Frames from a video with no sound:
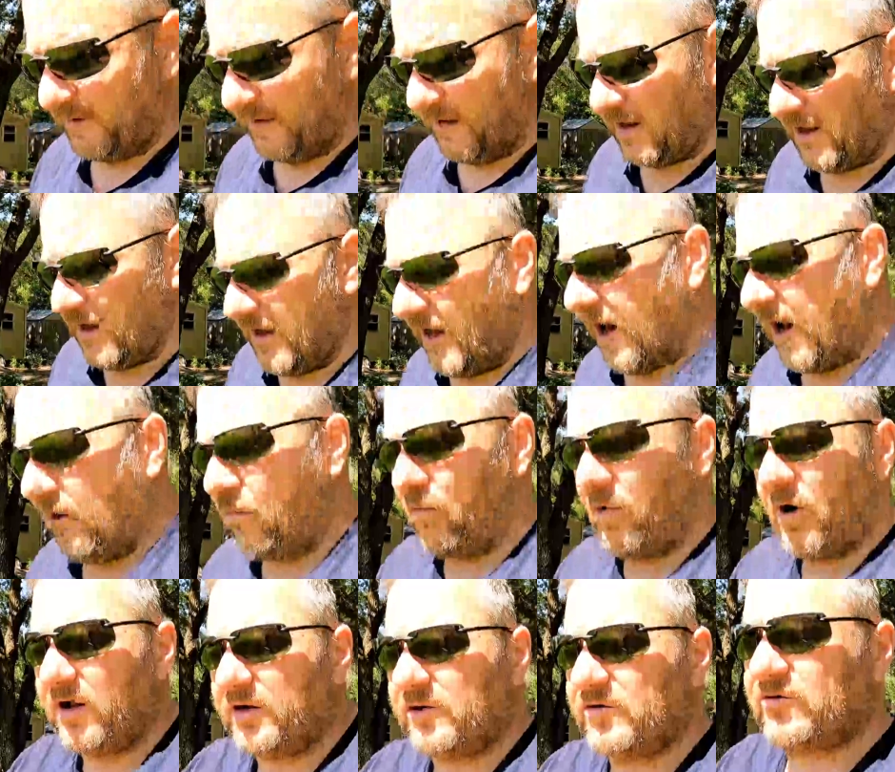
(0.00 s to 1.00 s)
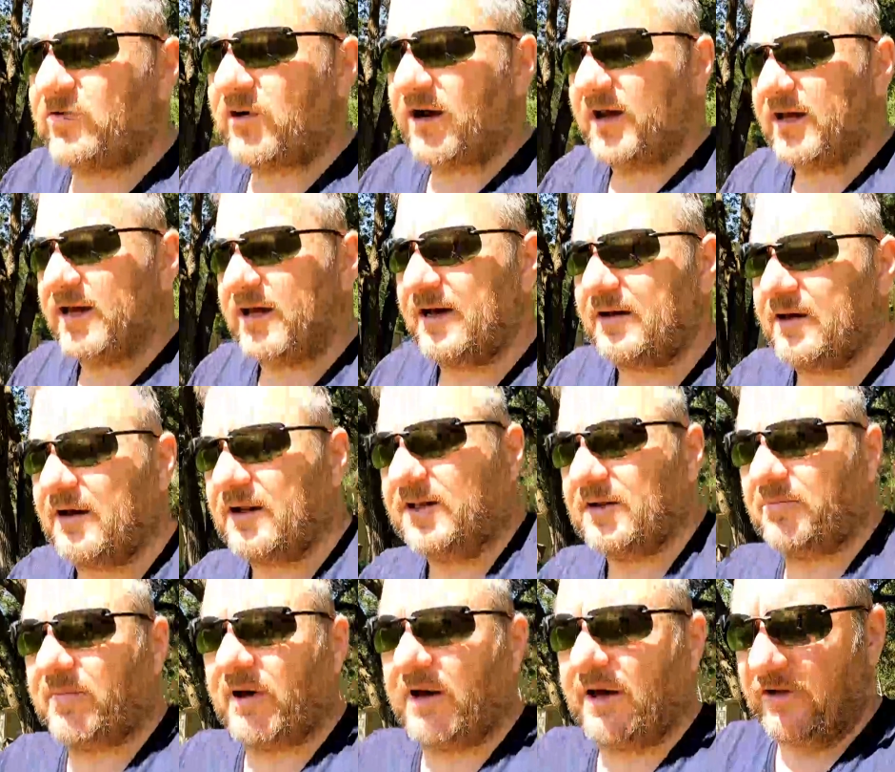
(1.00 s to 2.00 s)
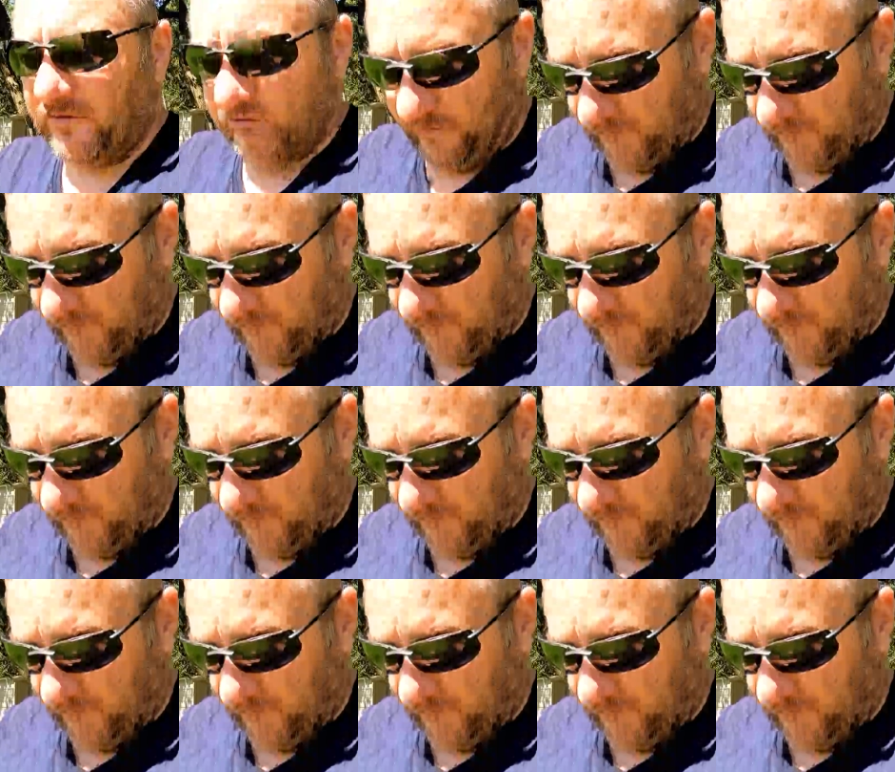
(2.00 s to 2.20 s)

but I wanted to try it out on the bike